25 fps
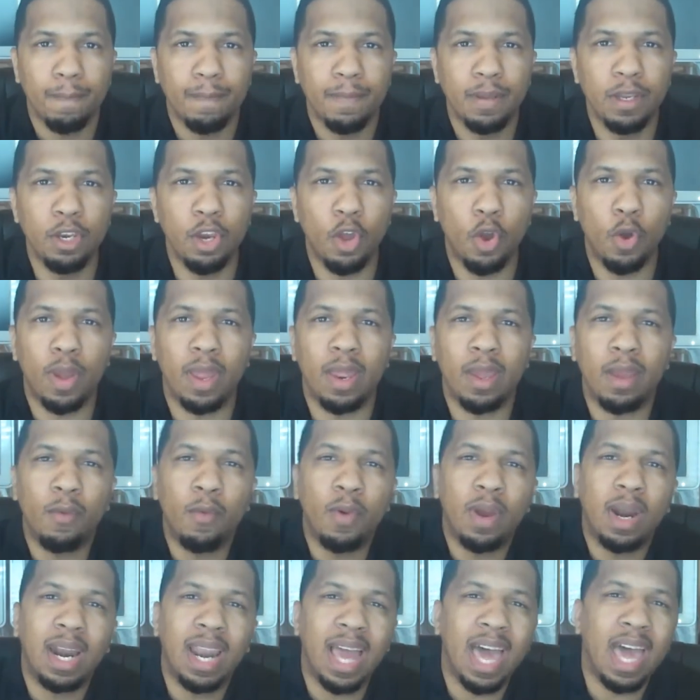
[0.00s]
And
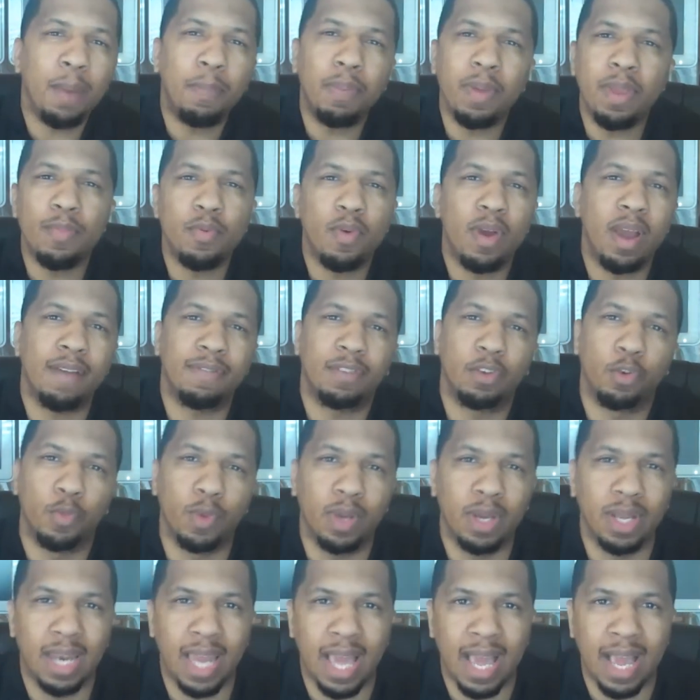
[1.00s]
what a lot of people have to
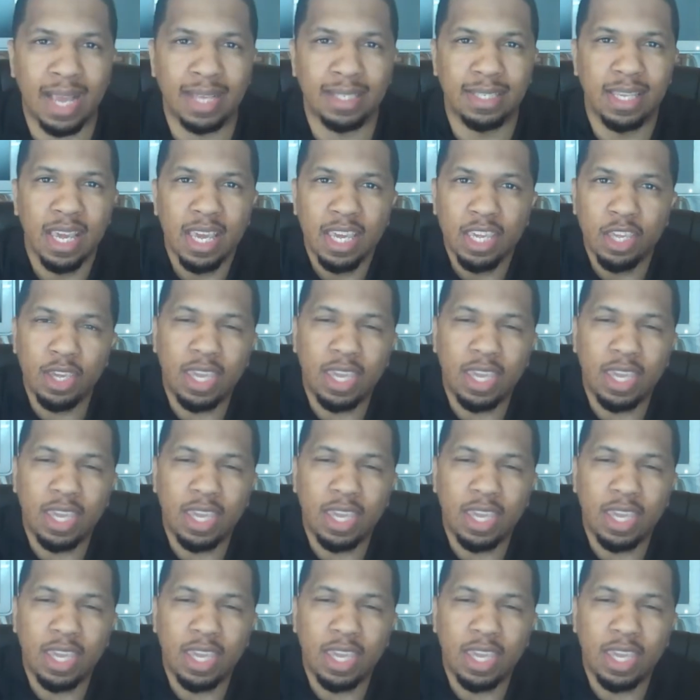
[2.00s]
realize,